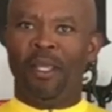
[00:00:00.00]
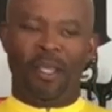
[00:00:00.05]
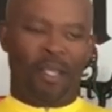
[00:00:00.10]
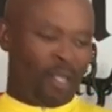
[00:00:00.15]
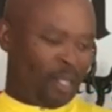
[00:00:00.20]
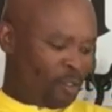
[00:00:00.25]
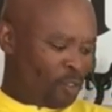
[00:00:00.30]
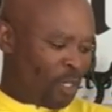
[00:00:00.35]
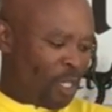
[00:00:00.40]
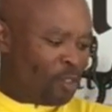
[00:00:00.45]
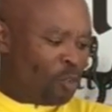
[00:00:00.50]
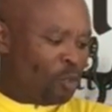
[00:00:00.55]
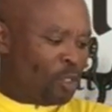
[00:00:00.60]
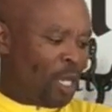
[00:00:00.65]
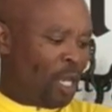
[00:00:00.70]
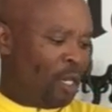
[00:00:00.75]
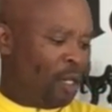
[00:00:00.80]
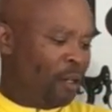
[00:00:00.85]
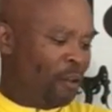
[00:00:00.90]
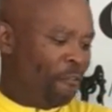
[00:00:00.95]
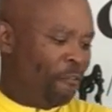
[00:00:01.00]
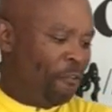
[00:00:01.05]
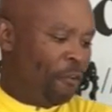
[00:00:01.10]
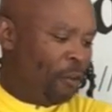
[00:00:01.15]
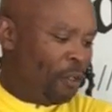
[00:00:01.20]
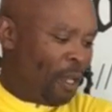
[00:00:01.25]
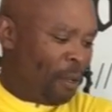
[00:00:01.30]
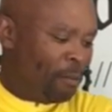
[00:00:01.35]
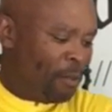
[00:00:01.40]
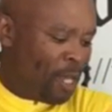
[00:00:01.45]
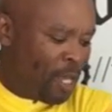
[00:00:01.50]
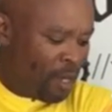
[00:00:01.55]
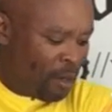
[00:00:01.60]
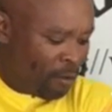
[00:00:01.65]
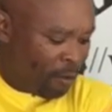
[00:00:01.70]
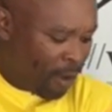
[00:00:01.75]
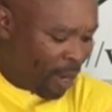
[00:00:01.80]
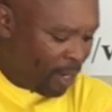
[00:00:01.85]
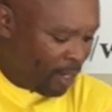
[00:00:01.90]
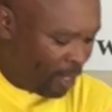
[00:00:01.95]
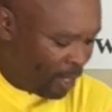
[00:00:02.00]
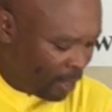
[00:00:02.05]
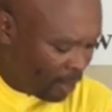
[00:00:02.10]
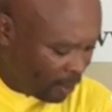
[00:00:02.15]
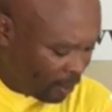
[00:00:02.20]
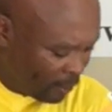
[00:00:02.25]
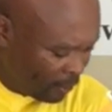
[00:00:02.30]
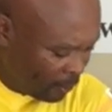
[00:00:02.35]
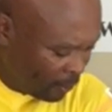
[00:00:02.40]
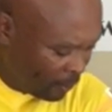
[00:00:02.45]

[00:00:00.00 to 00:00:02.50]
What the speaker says: And that's kind of the feel I'm getting right here.